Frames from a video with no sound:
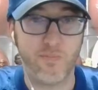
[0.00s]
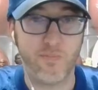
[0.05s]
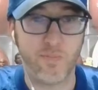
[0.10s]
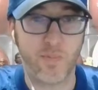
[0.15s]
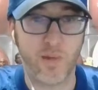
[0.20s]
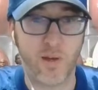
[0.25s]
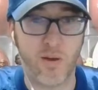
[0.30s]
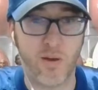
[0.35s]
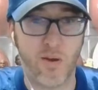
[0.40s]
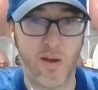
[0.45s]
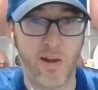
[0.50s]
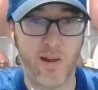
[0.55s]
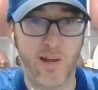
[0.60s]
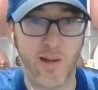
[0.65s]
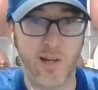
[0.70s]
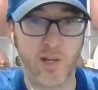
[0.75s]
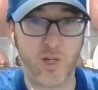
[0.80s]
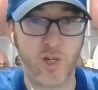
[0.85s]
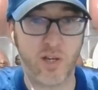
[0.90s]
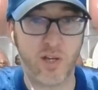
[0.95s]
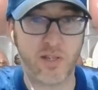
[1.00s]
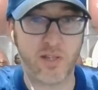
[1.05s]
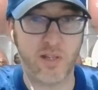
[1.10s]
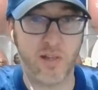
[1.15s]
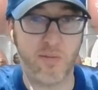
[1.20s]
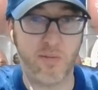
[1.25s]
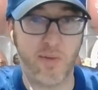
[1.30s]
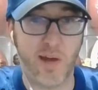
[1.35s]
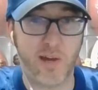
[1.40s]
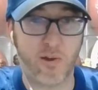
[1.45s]
all right, I adjusted the
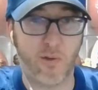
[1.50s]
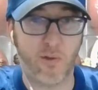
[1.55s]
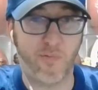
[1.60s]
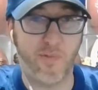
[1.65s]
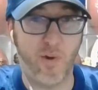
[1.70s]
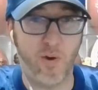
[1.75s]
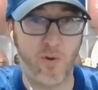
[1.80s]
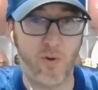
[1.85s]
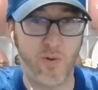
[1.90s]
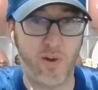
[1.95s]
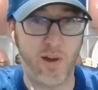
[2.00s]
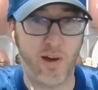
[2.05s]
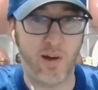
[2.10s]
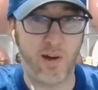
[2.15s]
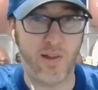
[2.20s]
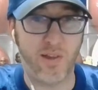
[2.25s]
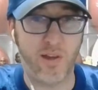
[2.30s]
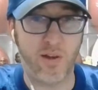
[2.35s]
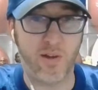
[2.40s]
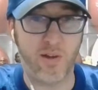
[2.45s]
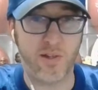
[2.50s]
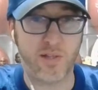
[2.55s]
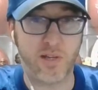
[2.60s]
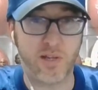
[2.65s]
microphone on there.